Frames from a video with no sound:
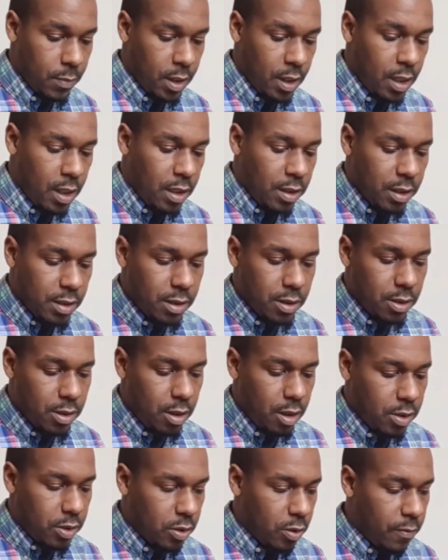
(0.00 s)
this is
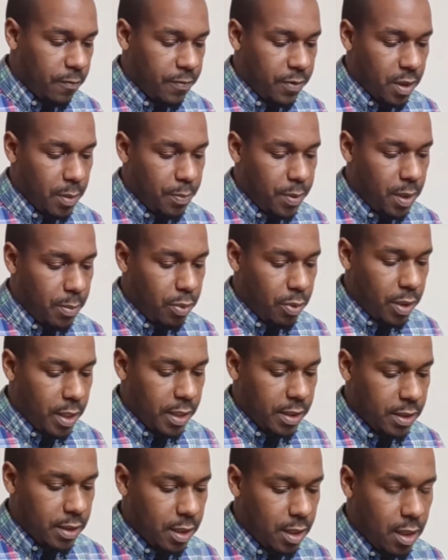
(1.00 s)
also for the people that's
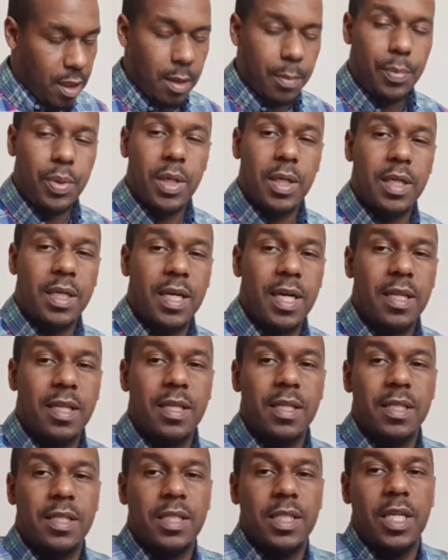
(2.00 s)
putting together this
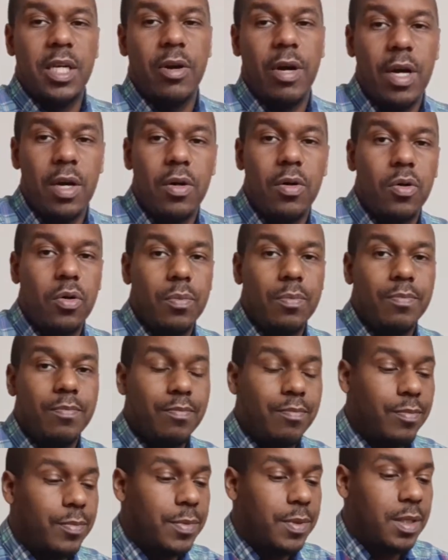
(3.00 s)
chair at home.
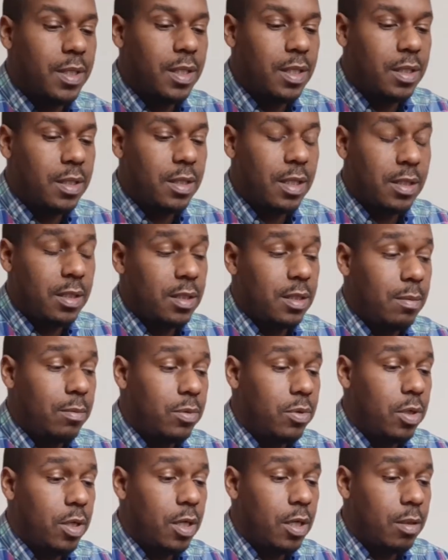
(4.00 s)
Doesn't seem too
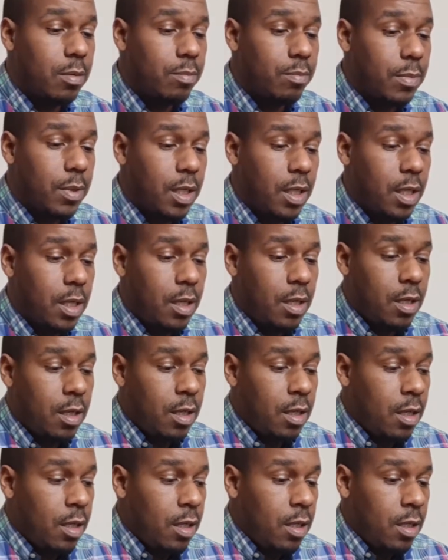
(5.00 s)
hard.
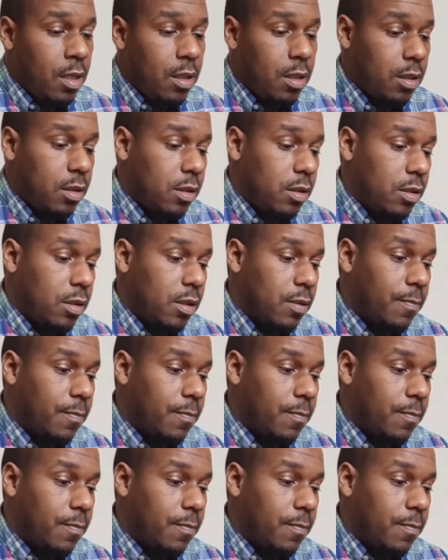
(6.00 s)
Let's see.